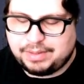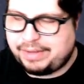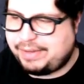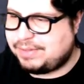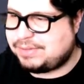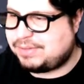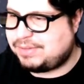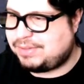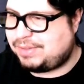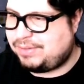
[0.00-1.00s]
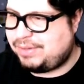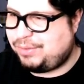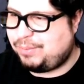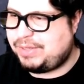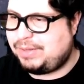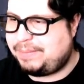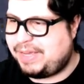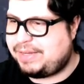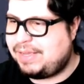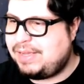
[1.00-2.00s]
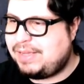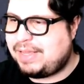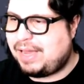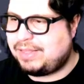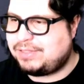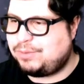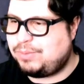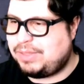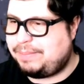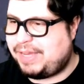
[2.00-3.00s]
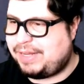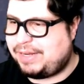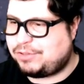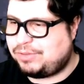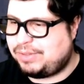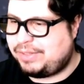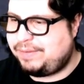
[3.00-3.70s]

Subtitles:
guess I'll heal the one in the back. Yeah, this is really bad, actually.